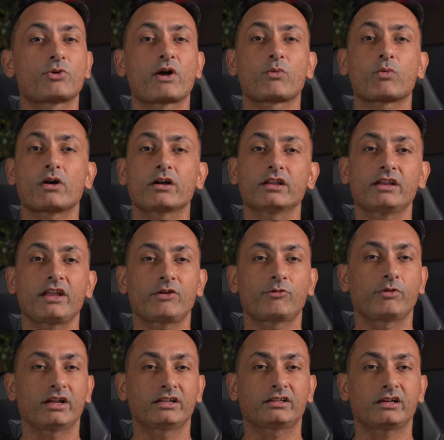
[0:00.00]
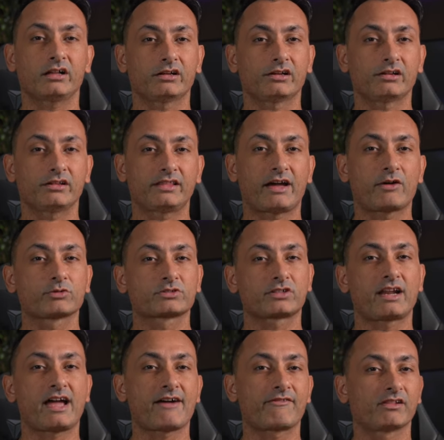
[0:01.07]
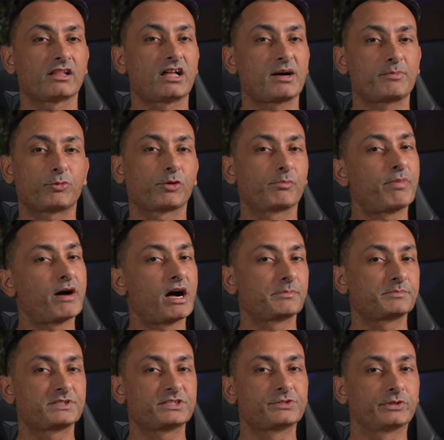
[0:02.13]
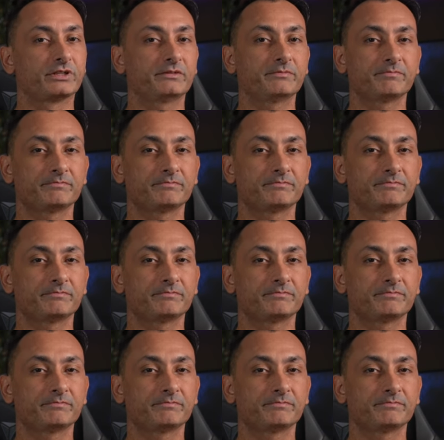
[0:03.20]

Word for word: I wanted a red color that was going to have a lot more pop to it.